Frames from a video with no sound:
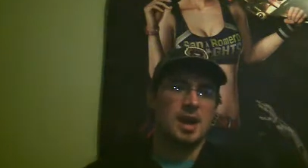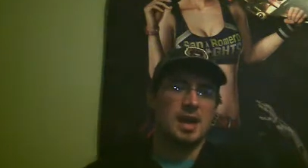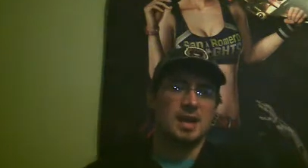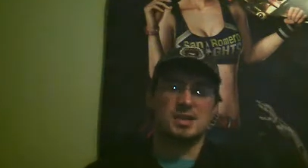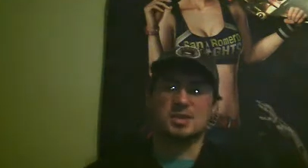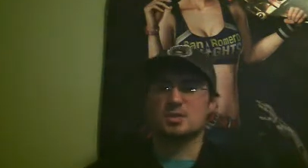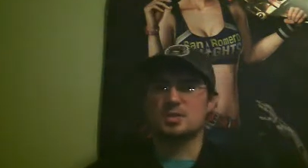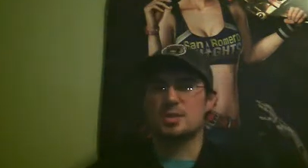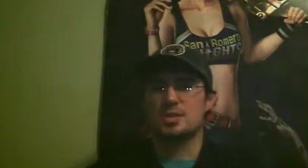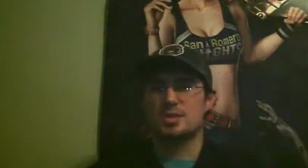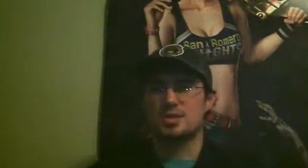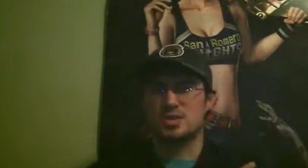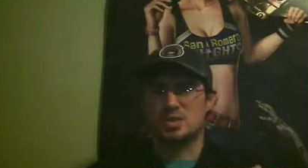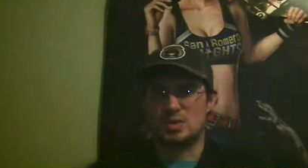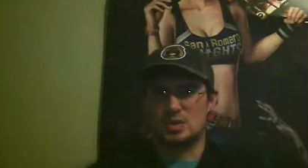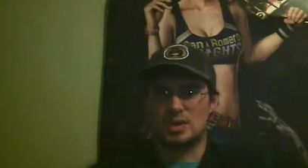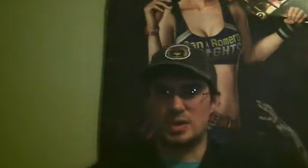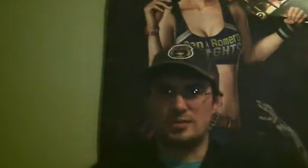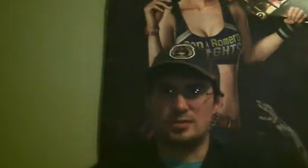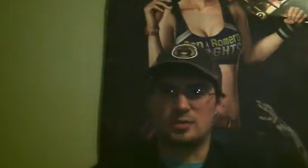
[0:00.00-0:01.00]
And it was one of those
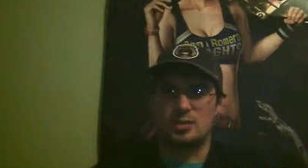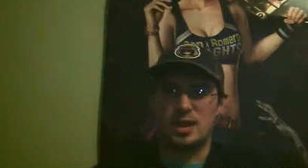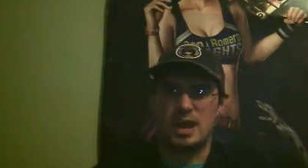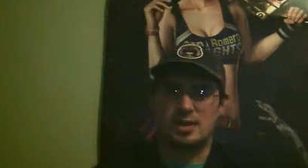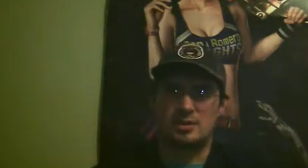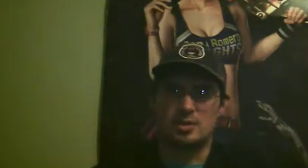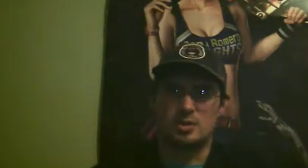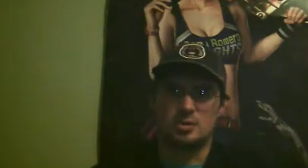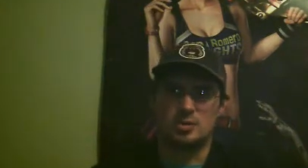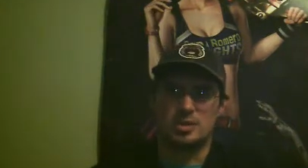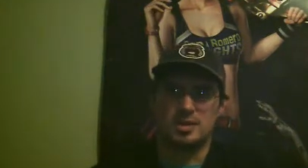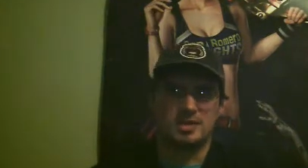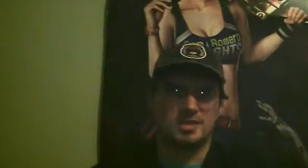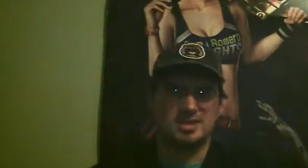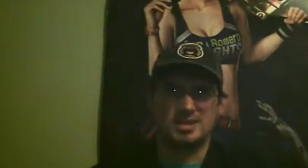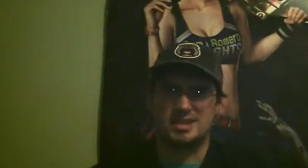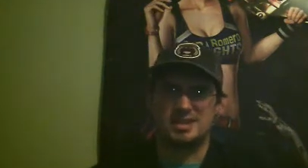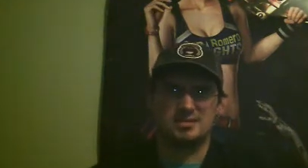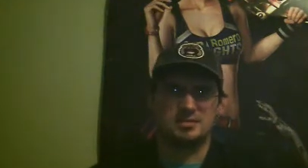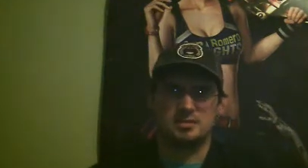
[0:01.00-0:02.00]
24-hour
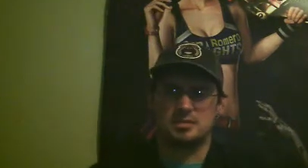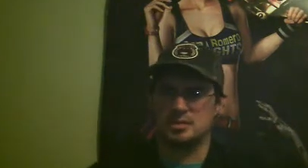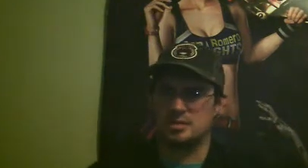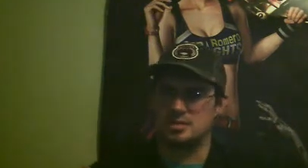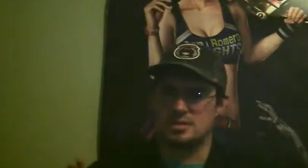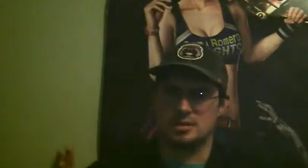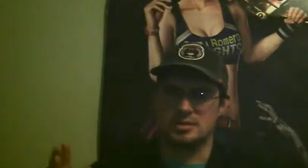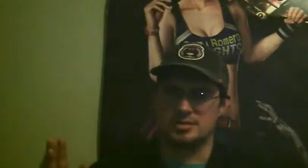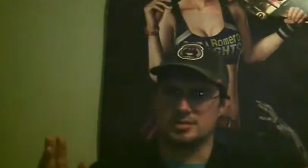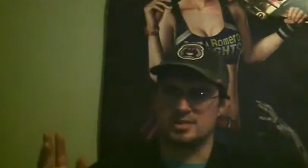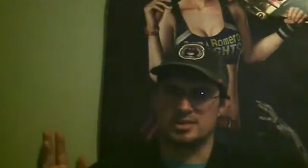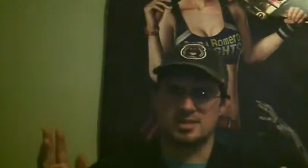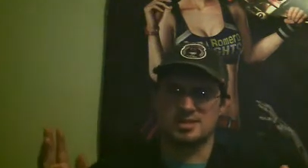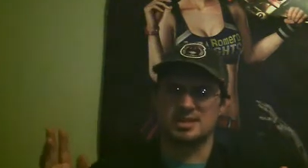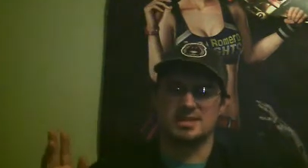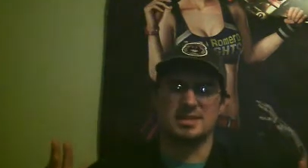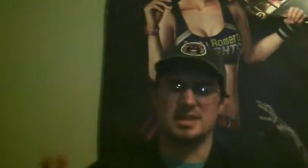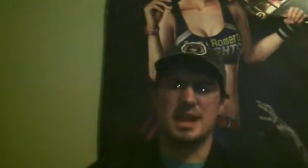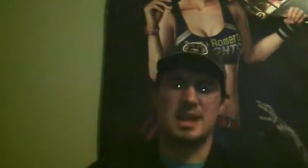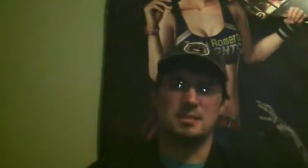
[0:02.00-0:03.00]
ones, and it was just
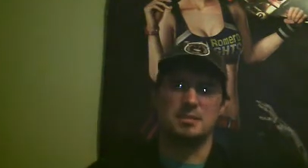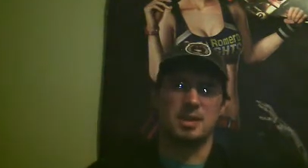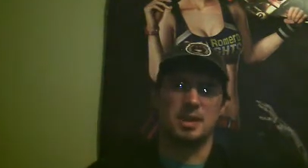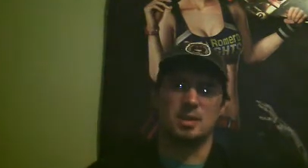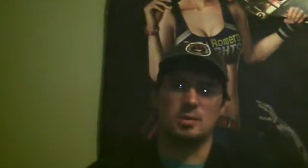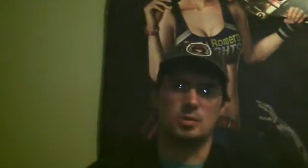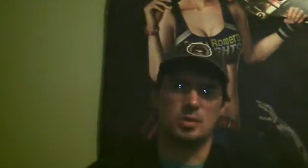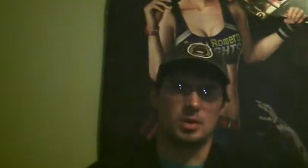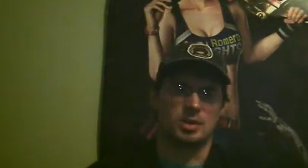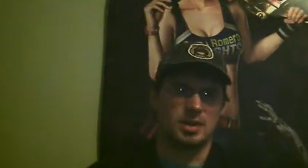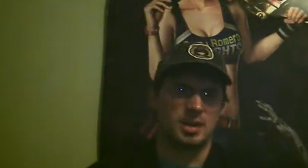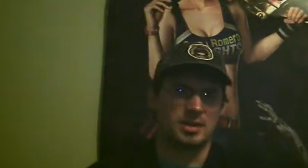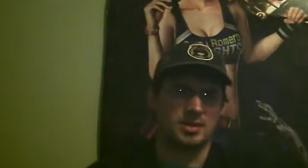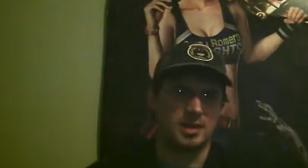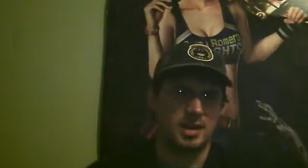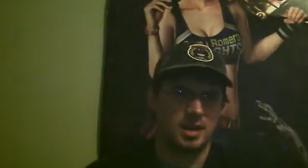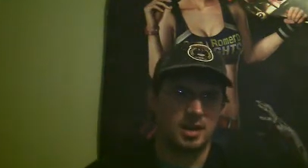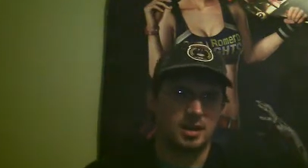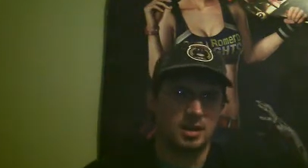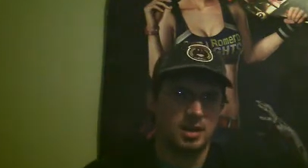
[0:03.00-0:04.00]
a nightmare working
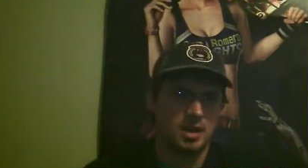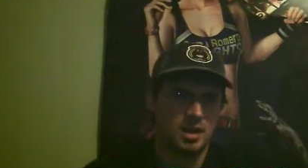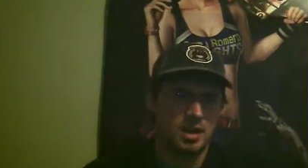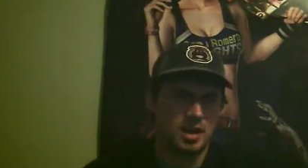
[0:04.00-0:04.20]
there.